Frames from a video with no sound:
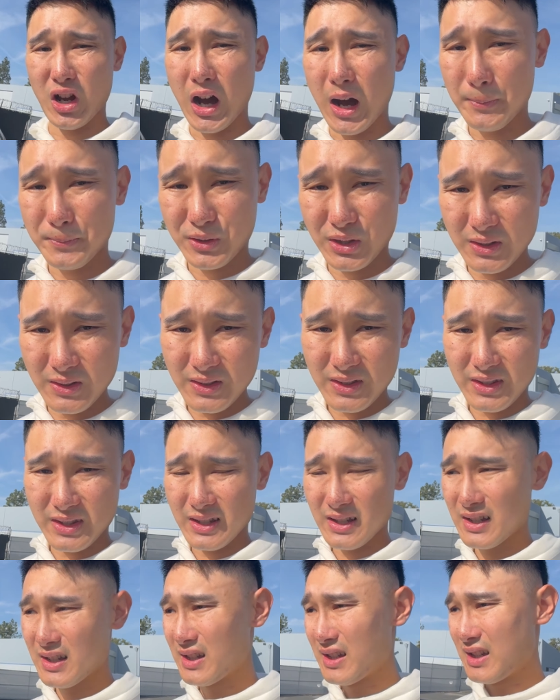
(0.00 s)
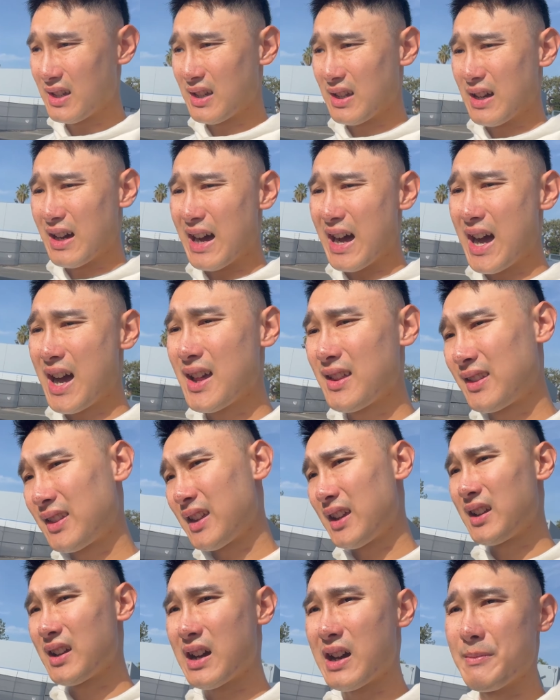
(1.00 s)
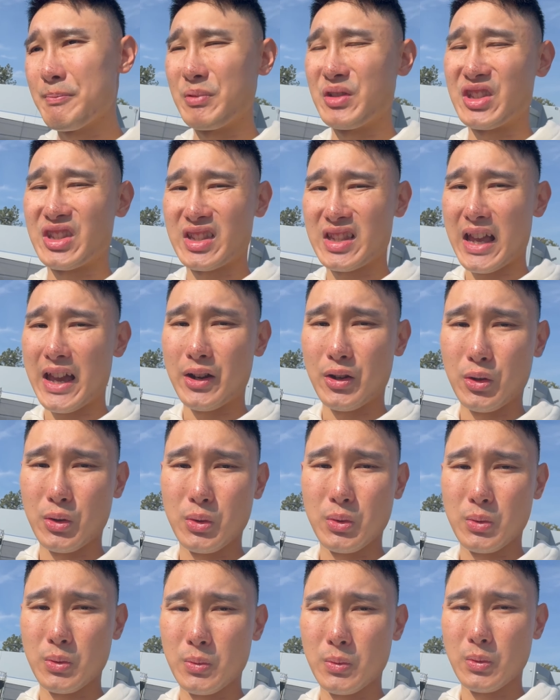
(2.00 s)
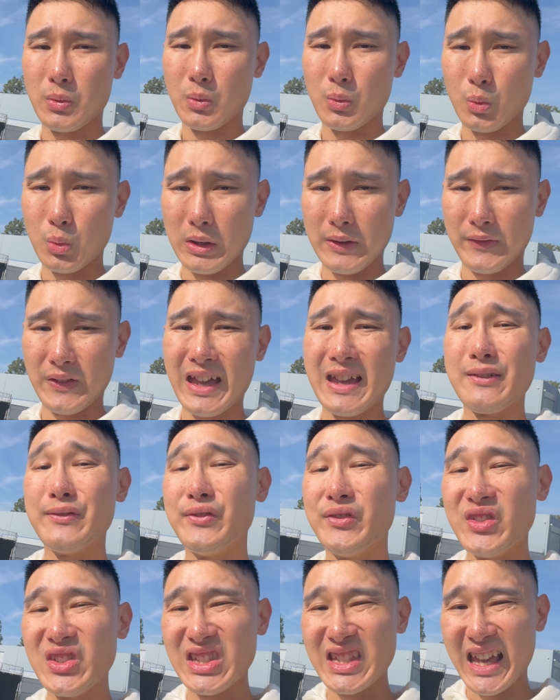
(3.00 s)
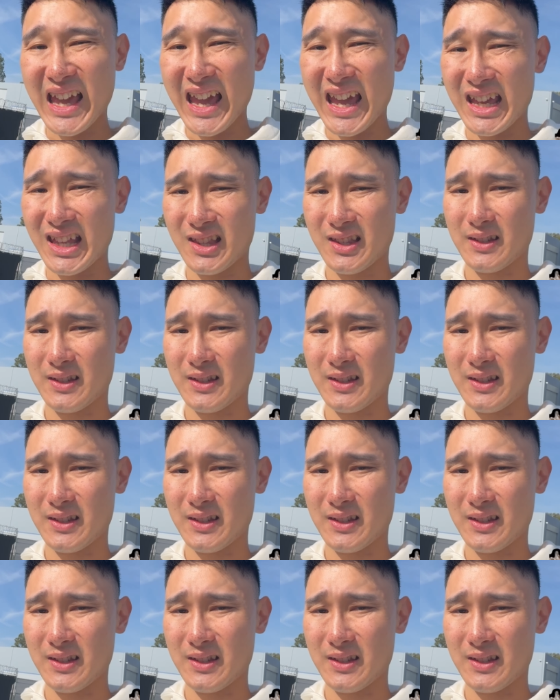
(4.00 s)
options. I think I'm settled with a V8.